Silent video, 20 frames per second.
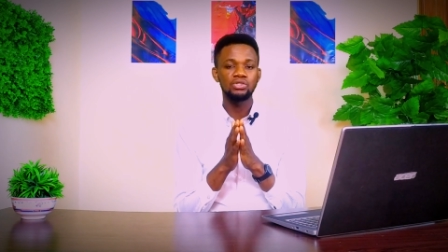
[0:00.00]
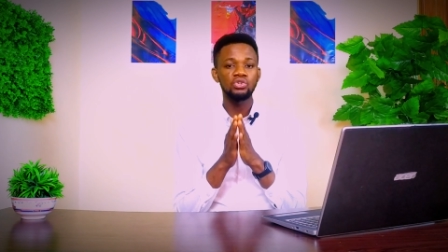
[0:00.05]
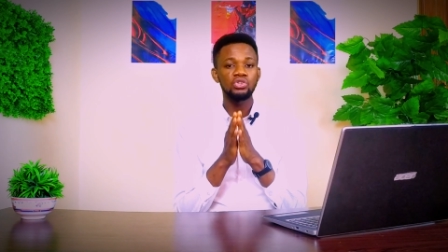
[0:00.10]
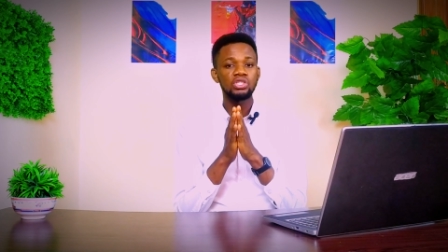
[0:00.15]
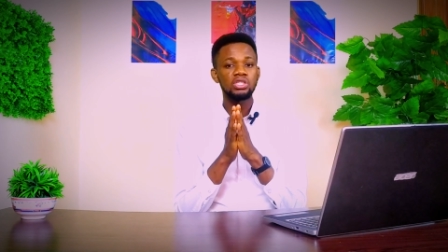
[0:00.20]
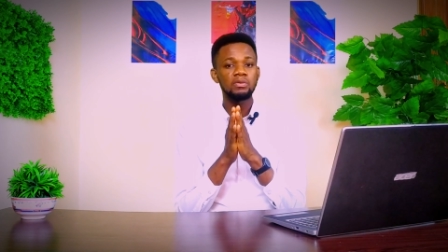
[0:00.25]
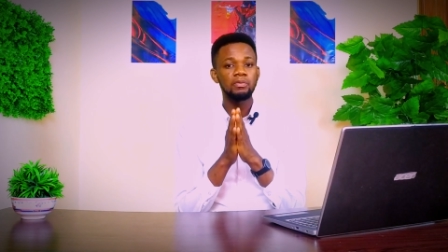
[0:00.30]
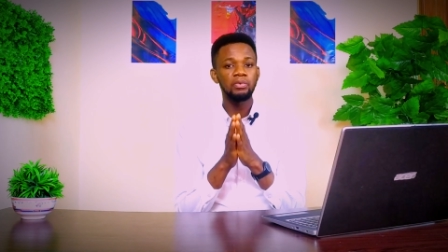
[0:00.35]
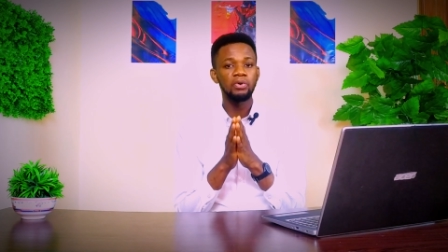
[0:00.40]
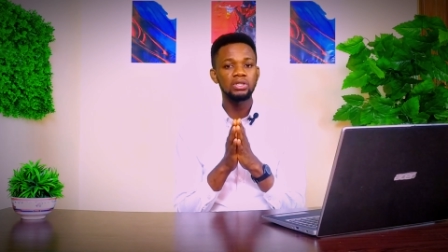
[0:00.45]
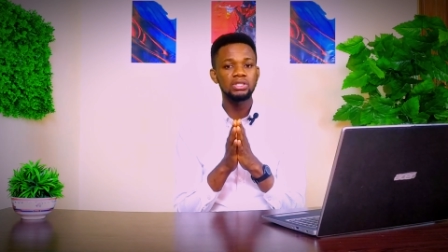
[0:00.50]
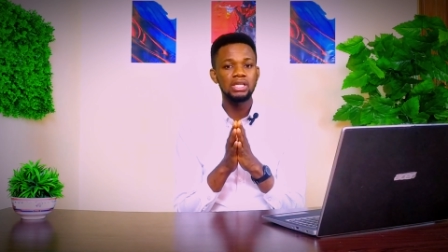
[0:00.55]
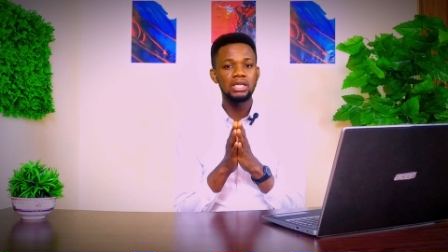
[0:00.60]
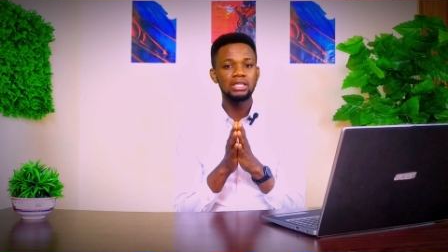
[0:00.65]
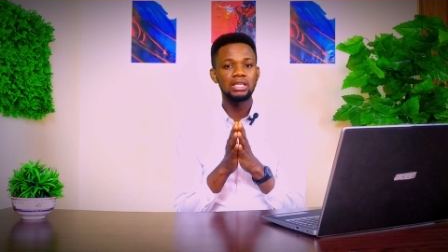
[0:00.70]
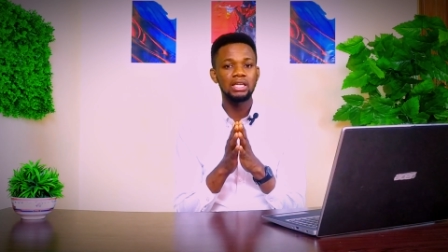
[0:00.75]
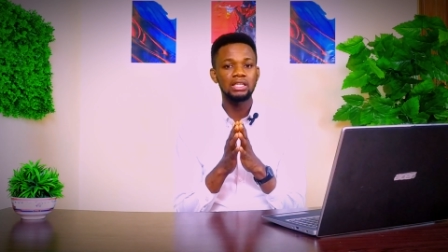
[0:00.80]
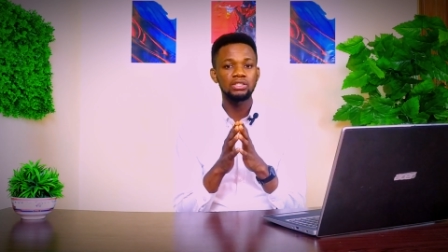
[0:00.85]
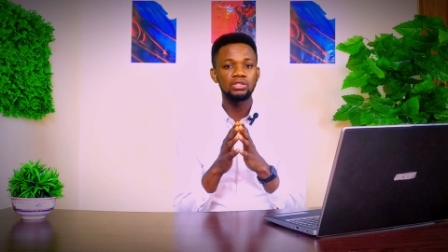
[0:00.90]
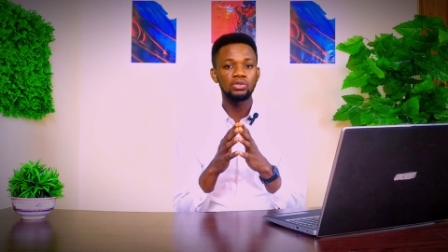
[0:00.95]
So it's
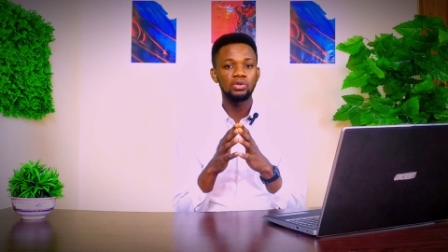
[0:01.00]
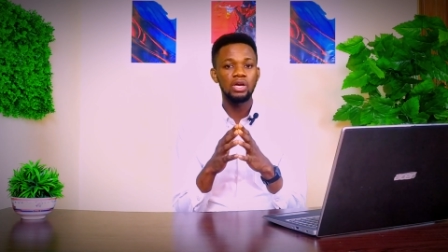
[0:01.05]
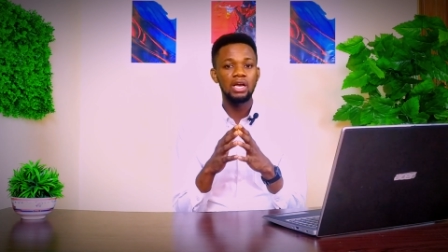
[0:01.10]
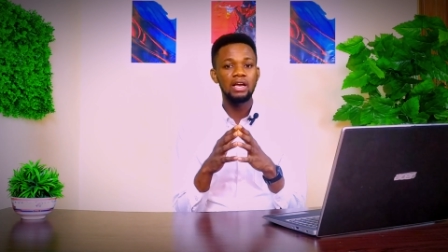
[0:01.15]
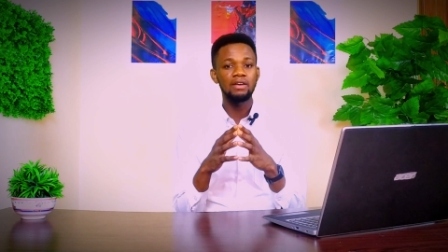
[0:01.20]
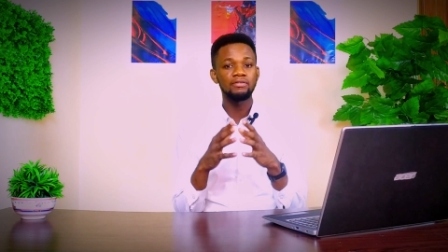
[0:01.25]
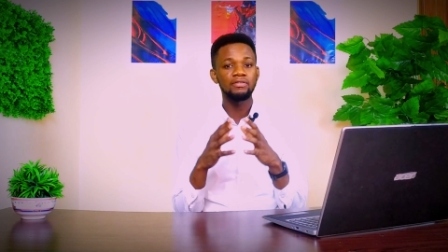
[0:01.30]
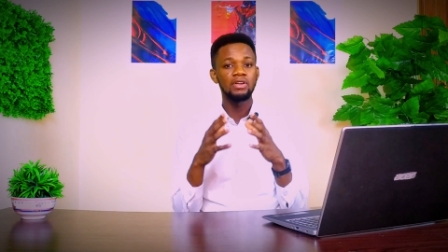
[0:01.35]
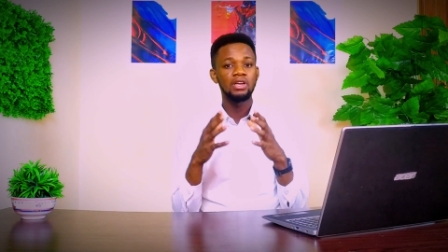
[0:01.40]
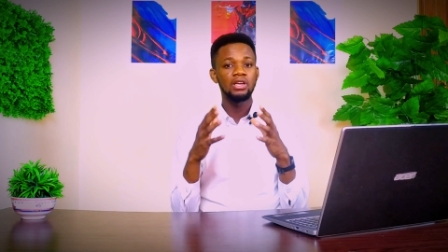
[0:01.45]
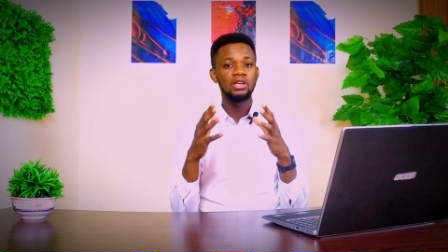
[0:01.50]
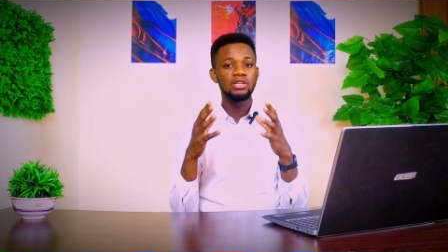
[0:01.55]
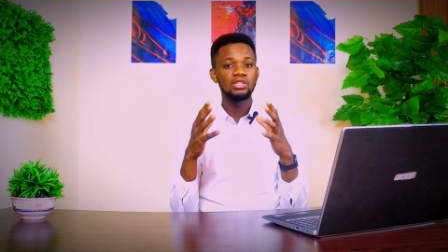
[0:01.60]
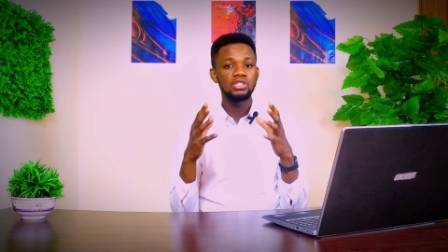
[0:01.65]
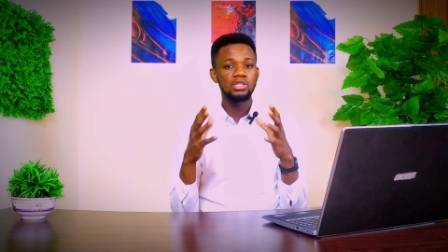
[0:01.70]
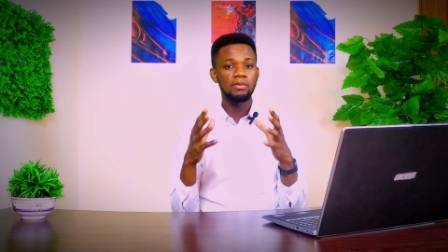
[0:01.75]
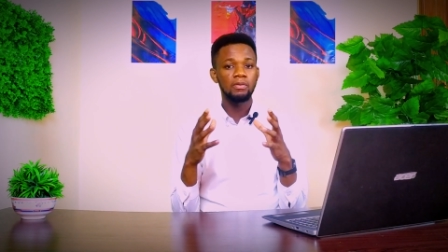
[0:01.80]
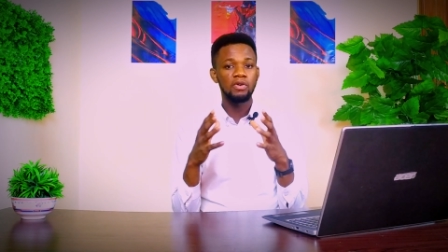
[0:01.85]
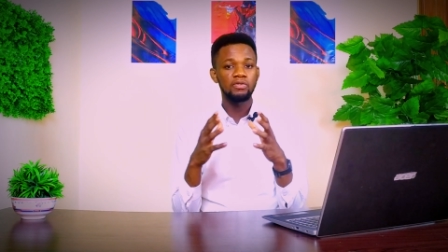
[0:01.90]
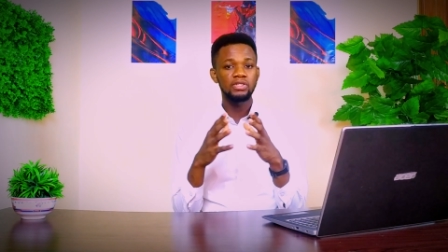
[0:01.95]
important that you have
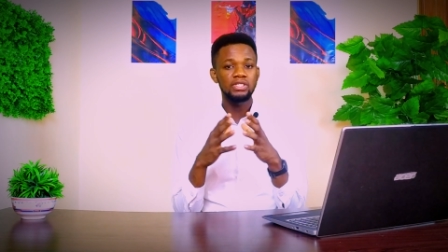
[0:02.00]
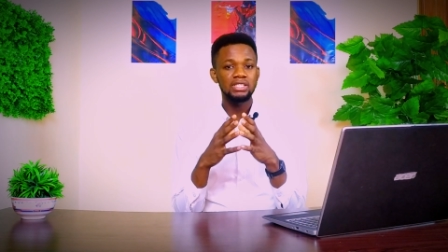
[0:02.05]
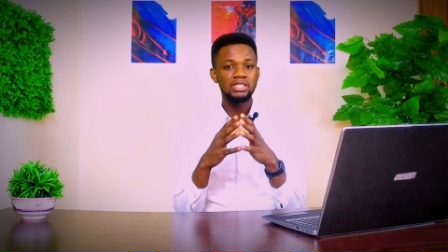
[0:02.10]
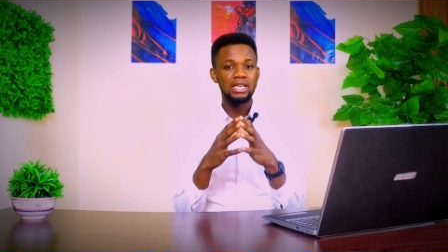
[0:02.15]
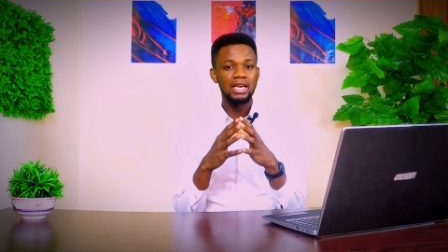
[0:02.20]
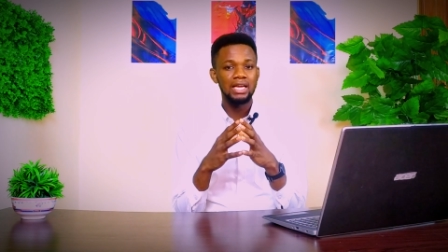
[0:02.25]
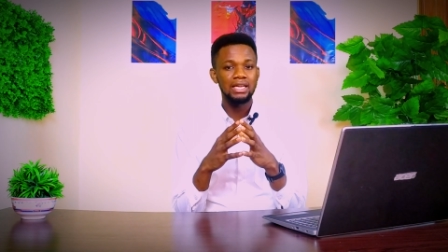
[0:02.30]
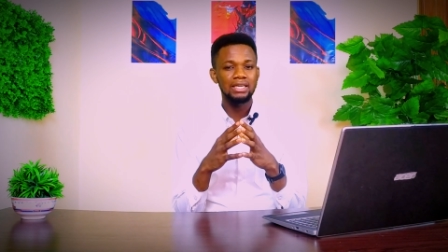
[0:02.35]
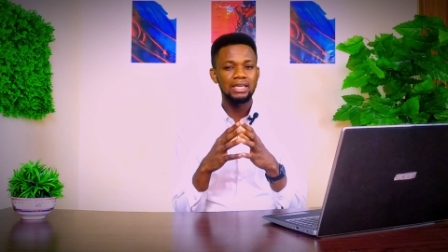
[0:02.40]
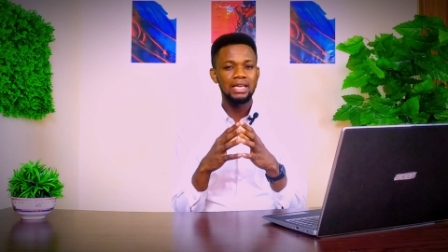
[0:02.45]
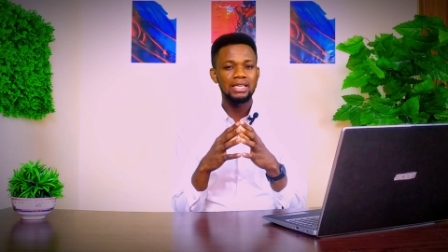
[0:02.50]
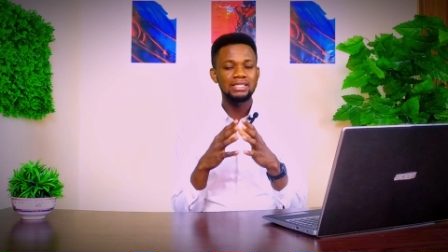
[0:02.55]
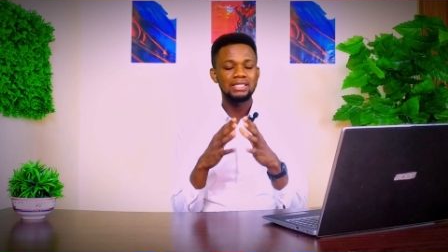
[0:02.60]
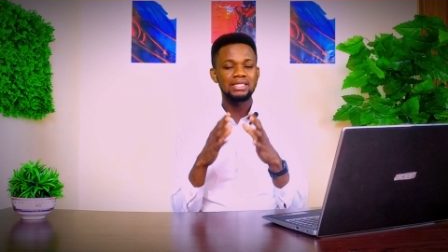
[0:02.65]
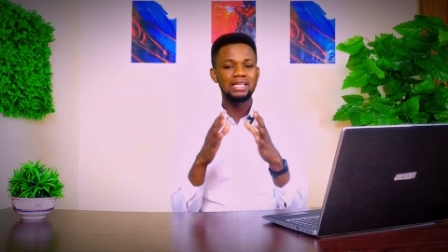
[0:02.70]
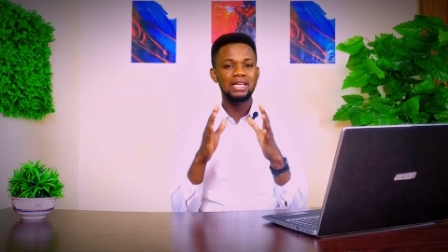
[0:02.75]
some of these guidelines